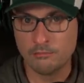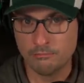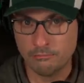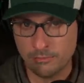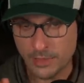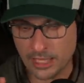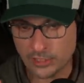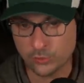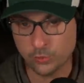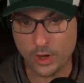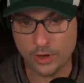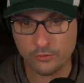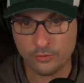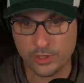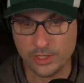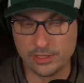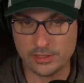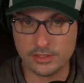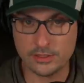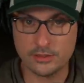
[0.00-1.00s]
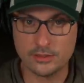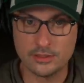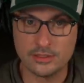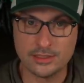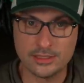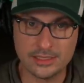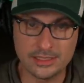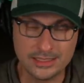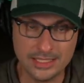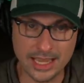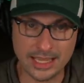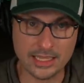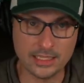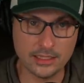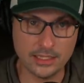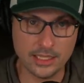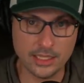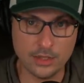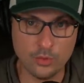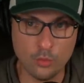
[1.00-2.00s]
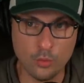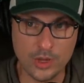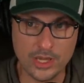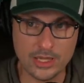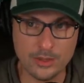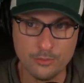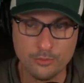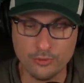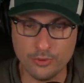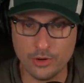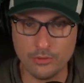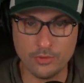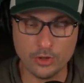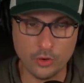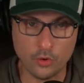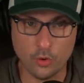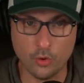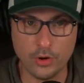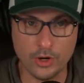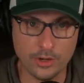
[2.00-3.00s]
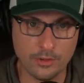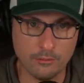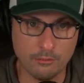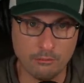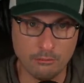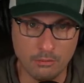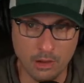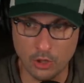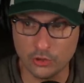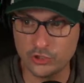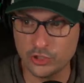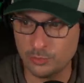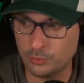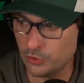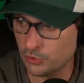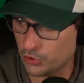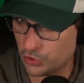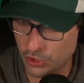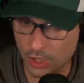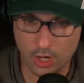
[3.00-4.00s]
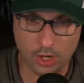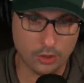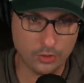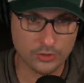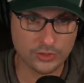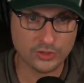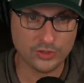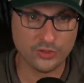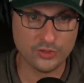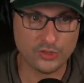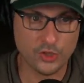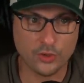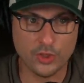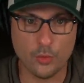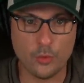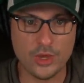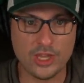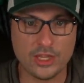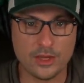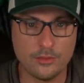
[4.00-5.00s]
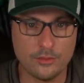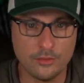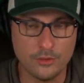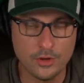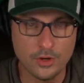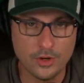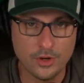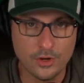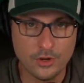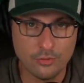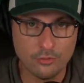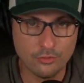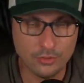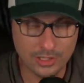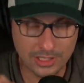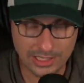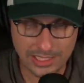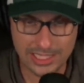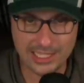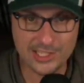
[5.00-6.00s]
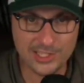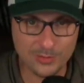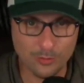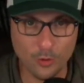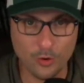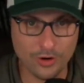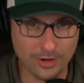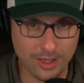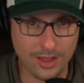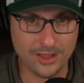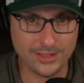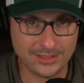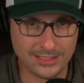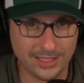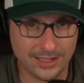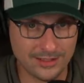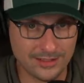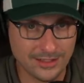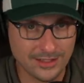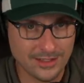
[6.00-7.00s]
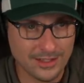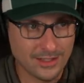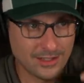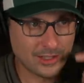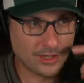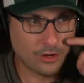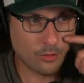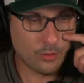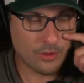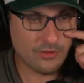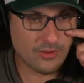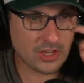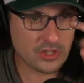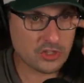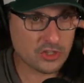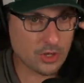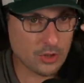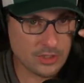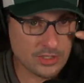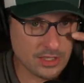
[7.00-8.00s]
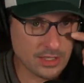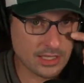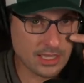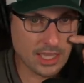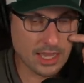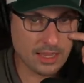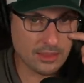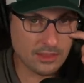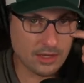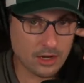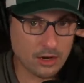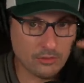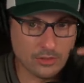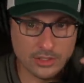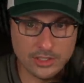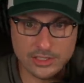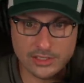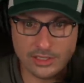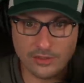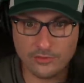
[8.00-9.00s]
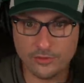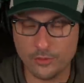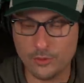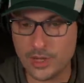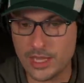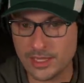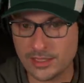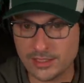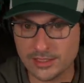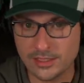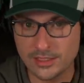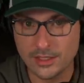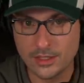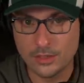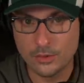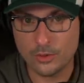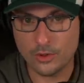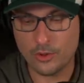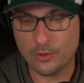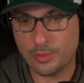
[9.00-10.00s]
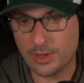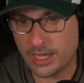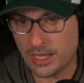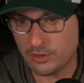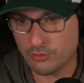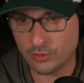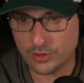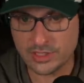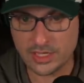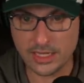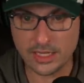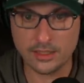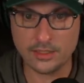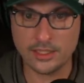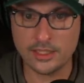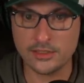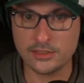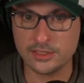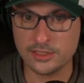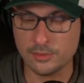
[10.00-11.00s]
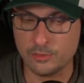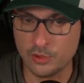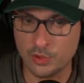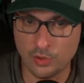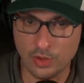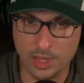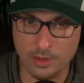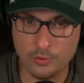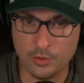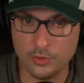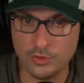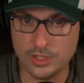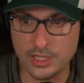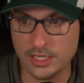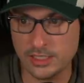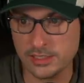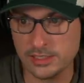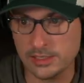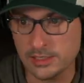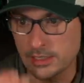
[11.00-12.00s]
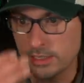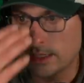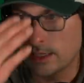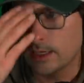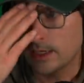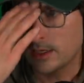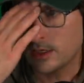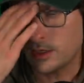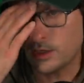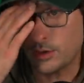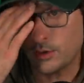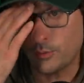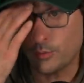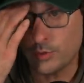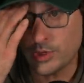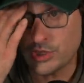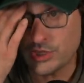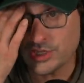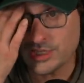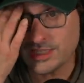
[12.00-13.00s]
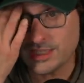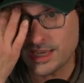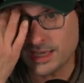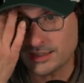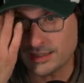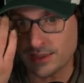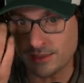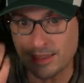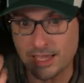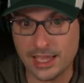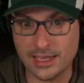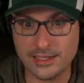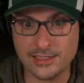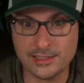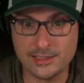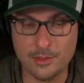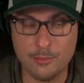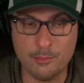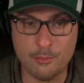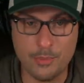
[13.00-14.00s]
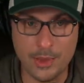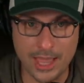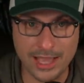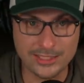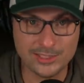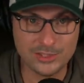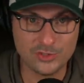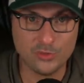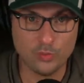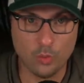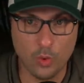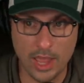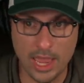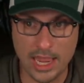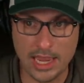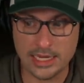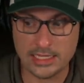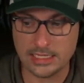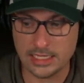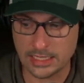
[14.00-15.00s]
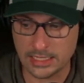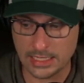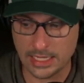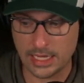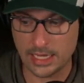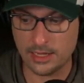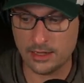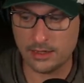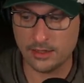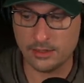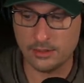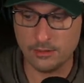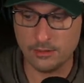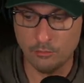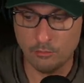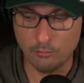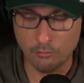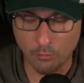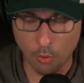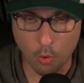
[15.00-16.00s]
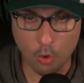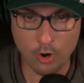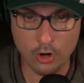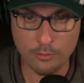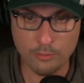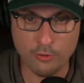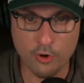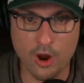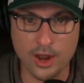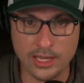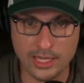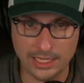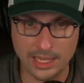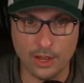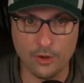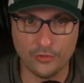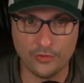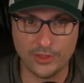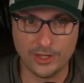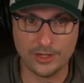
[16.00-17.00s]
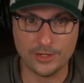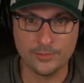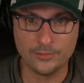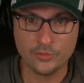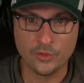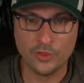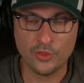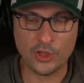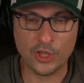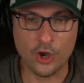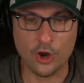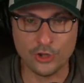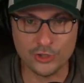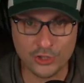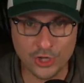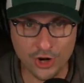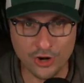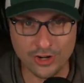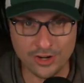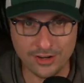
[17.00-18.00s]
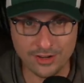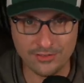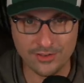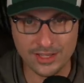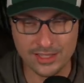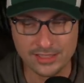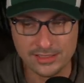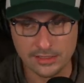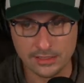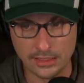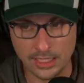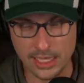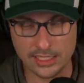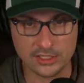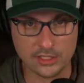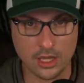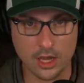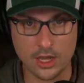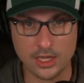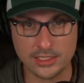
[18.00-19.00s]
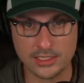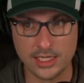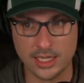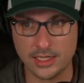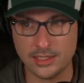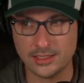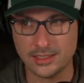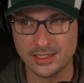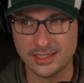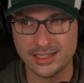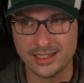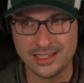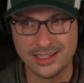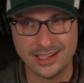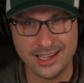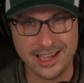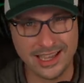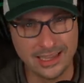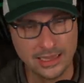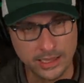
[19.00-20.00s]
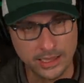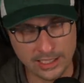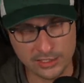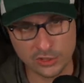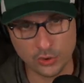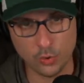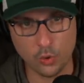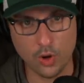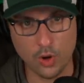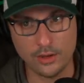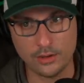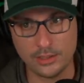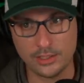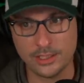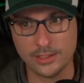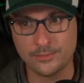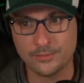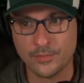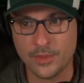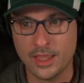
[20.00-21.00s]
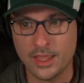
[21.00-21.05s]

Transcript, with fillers: That's one reason. Secondly, we can pre-record multiple shows so that we can release more content. You know, we've got shows in the can that aren't releasing for weeks, whether it be Androids and Aliens, some new game Who Dis, you know, we just think that that is the best way to get more product out there. The alternative is less content and less quality.